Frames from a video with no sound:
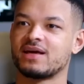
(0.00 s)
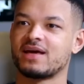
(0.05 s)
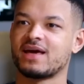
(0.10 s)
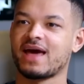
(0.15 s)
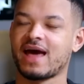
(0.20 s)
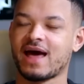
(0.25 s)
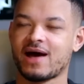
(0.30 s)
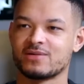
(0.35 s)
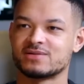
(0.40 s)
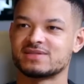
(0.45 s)

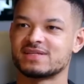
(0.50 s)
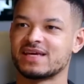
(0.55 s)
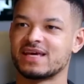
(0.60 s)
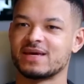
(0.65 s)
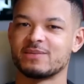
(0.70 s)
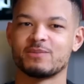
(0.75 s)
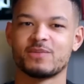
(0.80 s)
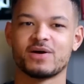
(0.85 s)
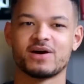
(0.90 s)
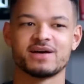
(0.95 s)
how to
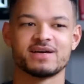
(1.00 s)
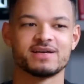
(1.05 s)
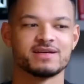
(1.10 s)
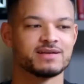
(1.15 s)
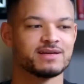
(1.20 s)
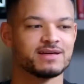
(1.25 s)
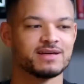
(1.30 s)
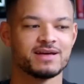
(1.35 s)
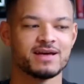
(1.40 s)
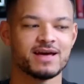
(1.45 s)
keep my
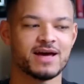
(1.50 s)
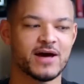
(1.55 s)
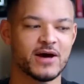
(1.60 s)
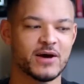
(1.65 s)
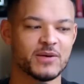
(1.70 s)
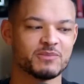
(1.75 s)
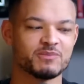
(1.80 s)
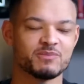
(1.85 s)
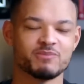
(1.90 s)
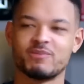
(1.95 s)

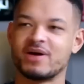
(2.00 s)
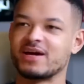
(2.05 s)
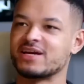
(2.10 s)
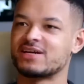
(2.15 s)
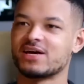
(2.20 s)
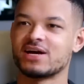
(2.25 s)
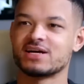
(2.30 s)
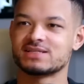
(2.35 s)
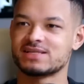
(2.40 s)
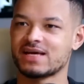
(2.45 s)

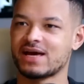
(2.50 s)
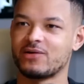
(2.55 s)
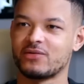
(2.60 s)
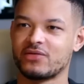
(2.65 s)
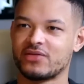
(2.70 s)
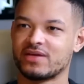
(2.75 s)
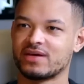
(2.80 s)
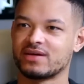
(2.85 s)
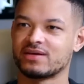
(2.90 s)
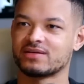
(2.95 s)
gut
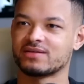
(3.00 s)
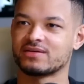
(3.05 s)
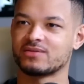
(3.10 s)
healthy?